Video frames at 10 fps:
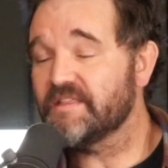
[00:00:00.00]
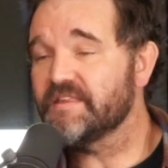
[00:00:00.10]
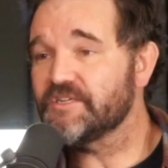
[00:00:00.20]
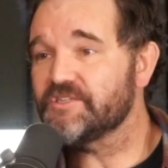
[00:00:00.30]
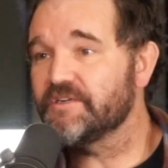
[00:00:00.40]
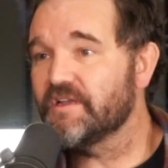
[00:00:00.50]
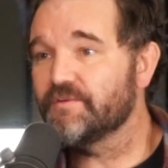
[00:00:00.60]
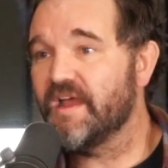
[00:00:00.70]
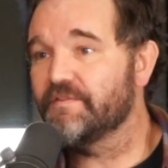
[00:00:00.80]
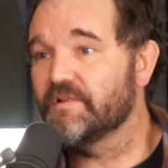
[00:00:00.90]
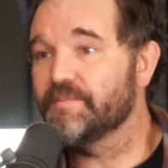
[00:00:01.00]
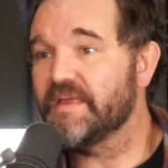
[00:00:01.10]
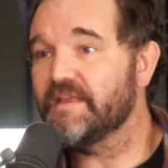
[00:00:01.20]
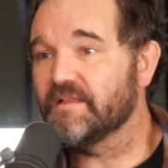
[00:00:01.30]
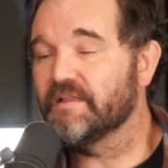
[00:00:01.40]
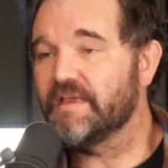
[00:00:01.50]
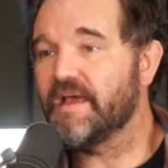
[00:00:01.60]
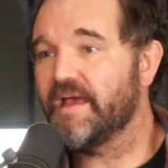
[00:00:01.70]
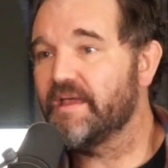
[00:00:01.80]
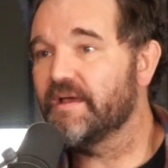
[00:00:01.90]
things started to unravel immediately.
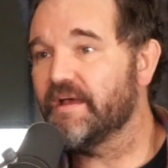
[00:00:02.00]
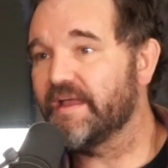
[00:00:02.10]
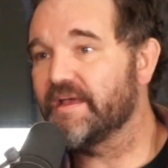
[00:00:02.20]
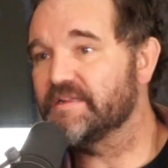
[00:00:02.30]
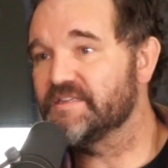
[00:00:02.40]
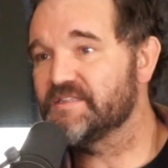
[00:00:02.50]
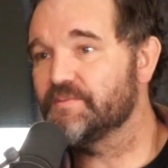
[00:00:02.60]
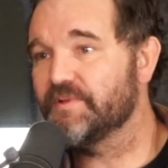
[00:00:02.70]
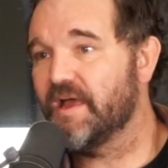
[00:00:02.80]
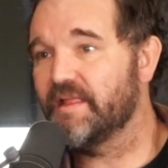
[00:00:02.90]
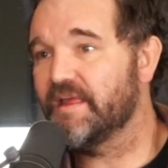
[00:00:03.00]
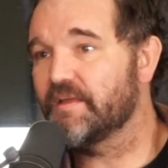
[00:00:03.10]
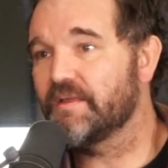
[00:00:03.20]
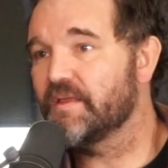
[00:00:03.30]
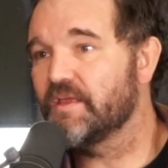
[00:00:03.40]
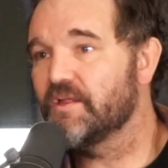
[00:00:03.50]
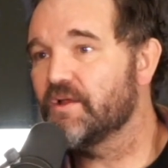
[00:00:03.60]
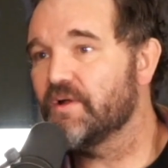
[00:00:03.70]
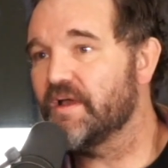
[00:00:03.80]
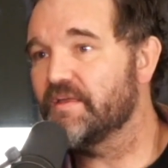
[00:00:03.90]
I got disciplined.
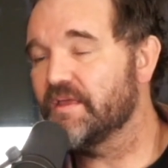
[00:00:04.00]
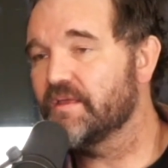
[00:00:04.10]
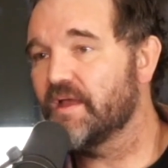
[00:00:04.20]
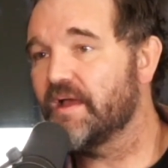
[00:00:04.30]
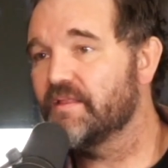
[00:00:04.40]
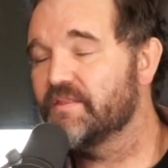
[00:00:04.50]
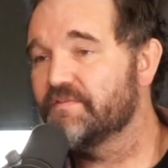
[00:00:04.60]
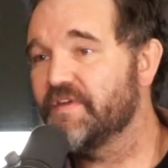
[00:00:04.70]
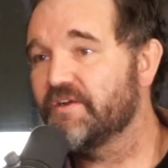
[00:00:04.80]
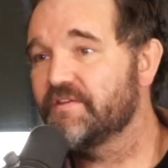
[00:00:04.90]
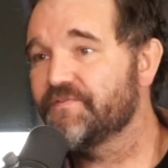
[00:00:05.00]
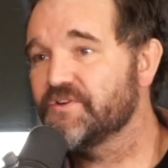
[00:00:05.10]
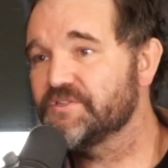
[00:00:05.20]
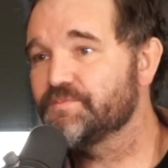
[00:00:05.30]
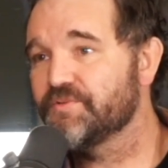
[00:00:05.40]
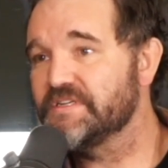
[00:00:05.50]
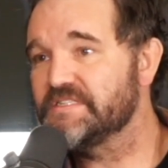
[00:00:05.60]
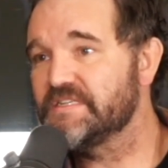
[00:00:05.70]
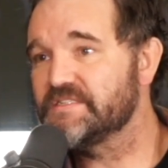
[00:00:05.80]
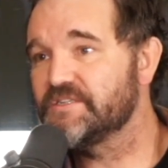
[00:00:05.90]
The very first
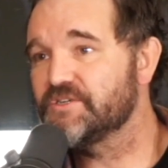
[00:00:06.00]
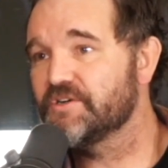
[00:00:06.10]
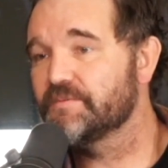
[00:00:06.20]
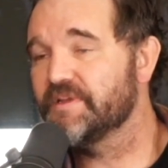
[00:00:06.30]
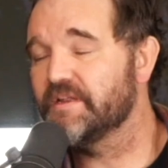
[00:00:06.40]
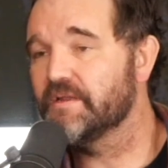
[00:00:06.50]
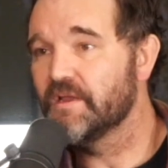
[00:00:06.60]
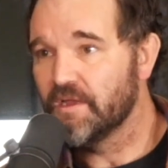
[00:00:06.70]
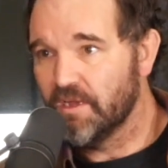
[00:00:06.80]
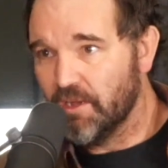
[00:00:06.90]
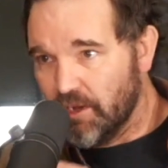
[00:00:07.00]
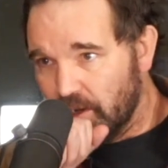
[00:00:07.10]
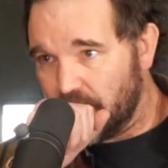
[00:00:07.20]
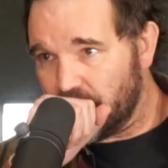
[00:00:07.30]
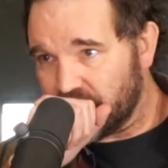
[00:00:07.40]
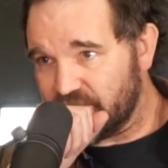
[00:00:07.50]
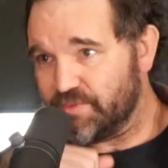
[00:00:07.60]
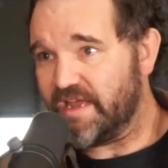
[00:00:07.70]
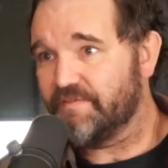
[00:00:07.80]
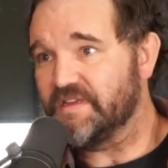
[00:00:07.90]
preseason tournament, because
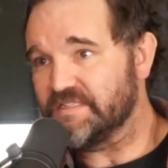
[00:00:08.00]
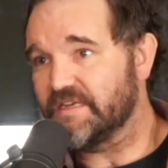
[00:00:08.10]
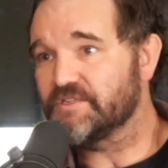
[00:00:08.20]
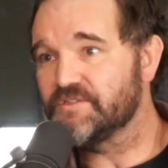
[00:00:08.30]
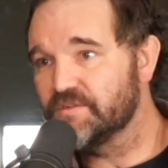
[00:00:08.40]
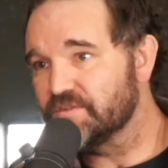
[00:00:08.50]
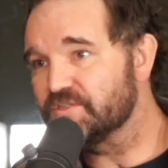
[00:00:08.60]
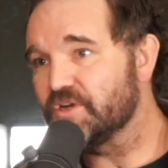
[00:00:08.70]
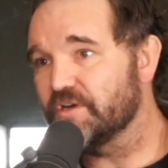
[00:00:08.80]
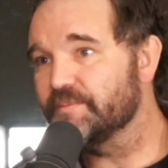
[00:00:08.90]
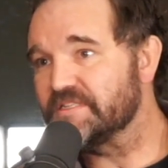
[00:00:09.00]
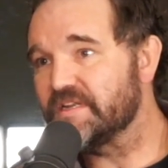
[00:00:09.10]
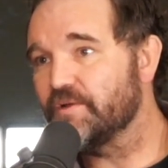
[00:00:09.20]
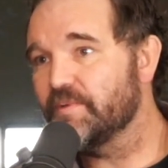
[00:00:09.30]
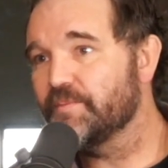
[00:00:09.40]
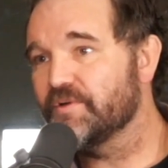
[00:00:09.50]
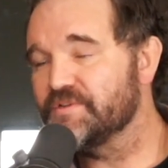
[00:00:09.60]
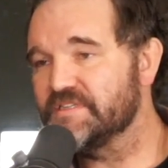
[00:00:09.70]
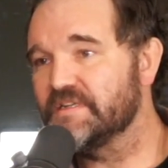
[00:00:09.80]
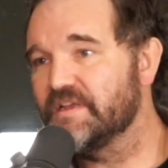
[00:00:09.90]
we'd have these like tournaments, and I remember it
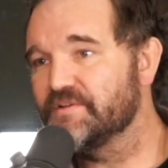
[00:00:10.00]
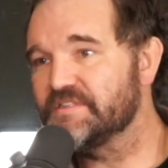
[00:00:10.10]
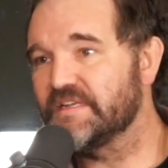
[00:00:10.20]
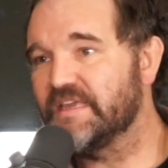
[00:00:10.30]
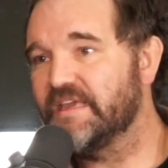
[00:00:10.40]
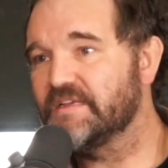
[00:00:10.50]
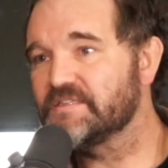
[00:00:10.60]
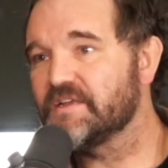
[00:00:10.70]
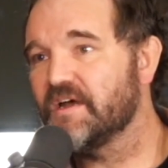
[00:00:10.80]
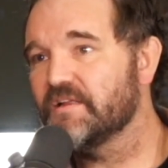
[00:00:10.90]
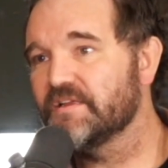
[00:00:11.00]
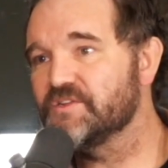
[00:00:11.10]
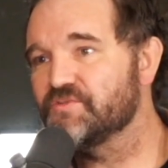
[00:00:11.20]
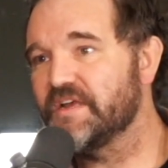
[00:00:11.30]
was at King's College